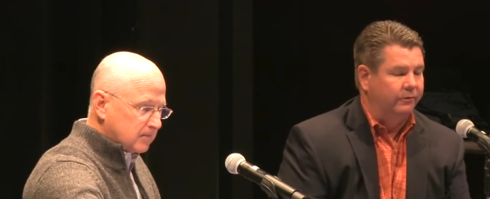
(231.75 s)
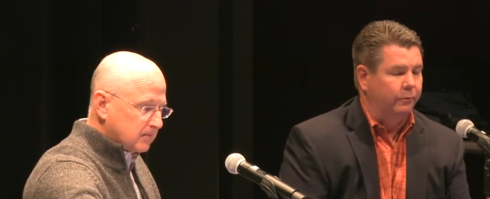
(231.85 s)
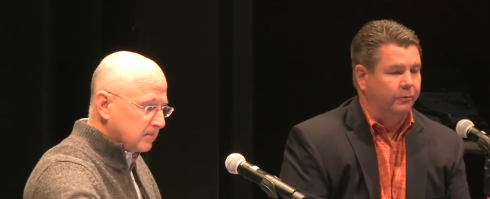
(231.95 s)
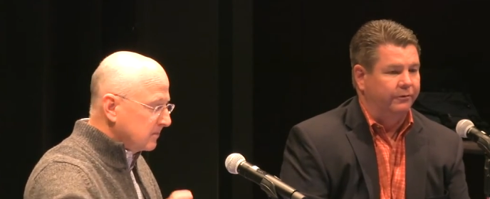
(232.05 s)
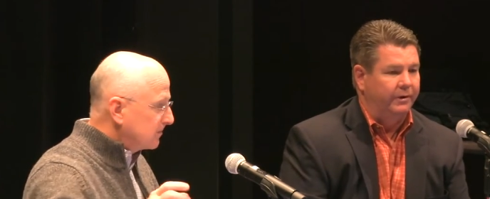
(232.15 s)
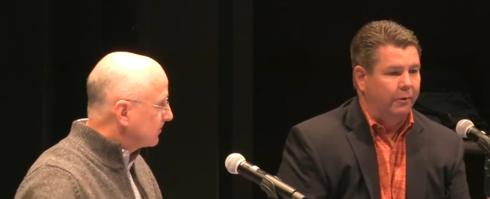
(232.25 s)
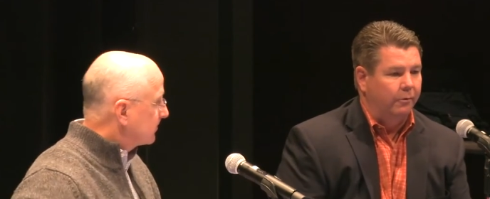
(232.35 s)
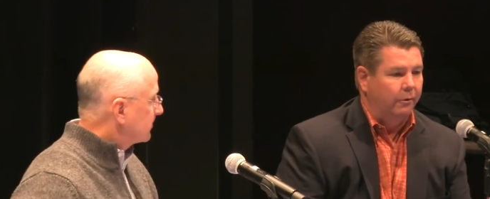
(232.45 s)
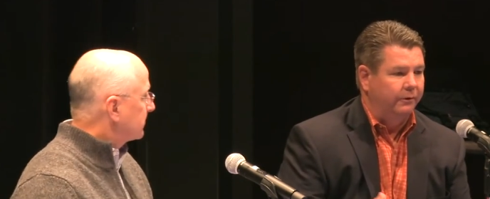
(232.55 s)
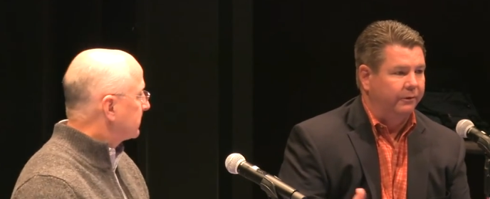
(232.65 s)
Speaker 1: which is now
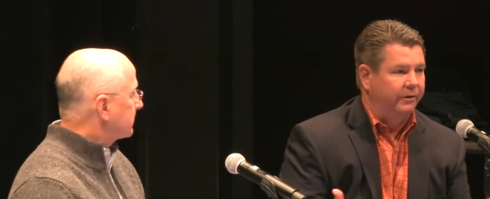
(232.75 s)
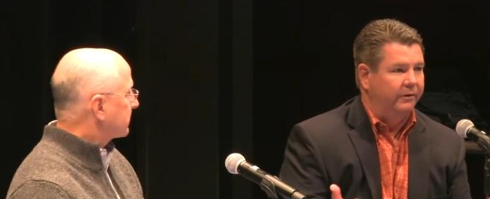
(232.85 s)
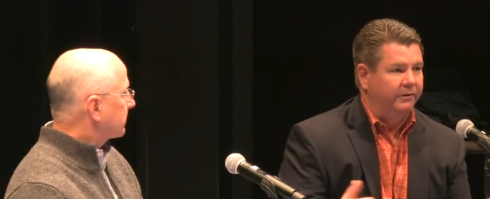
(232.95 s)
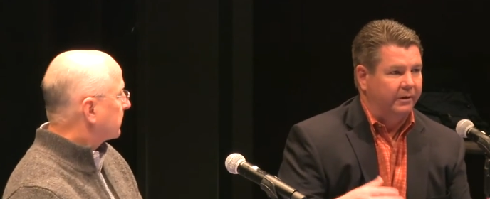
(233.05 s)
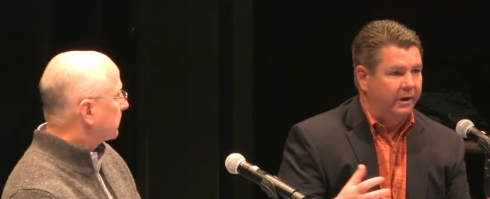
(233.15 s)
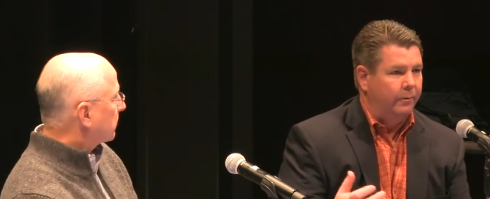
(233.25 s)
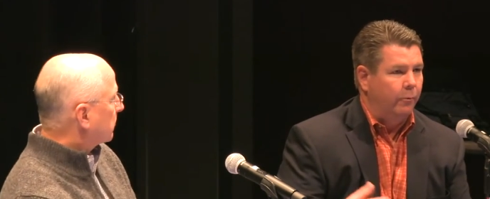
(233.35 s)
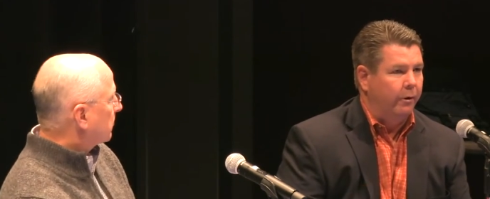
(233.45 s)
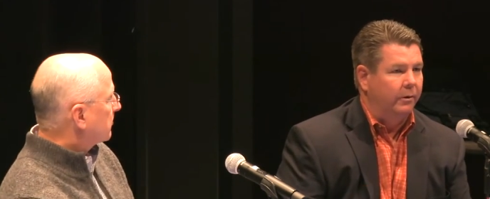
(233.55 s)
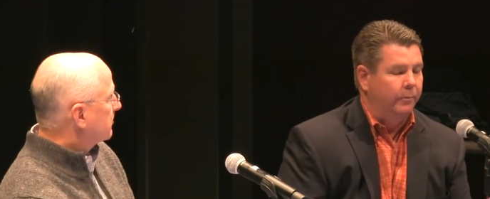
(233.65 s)
called a designated
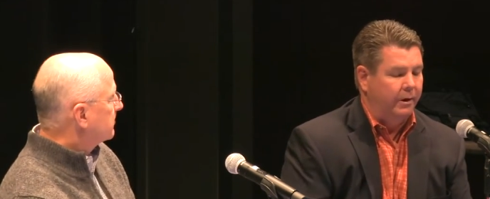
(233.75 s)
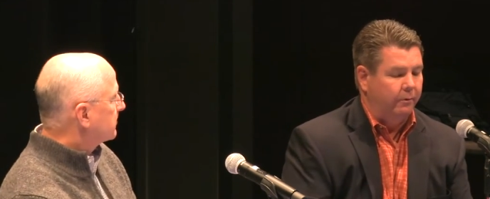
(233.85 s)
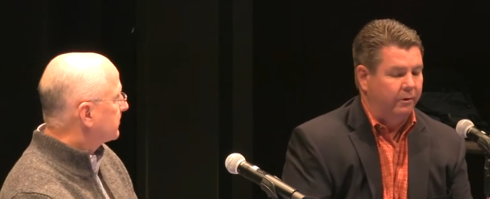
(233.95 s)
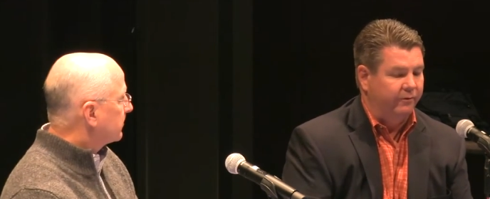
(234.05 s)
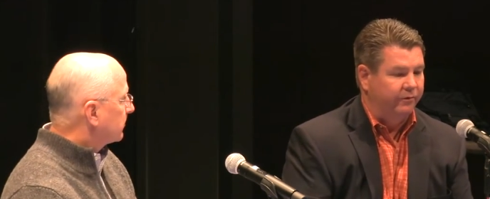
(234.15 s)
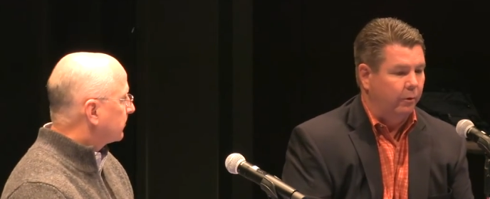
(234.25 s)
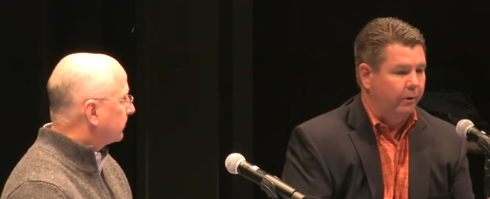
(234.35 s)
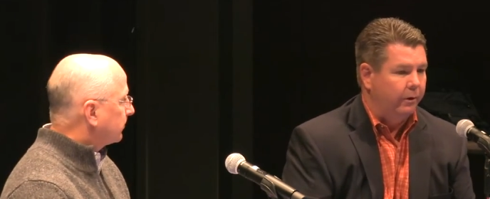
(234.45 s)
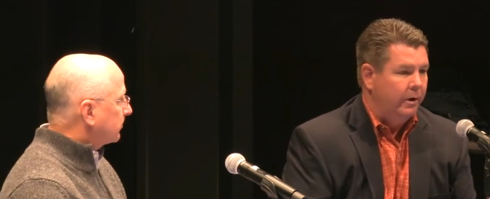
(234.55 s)
market maker on the floor.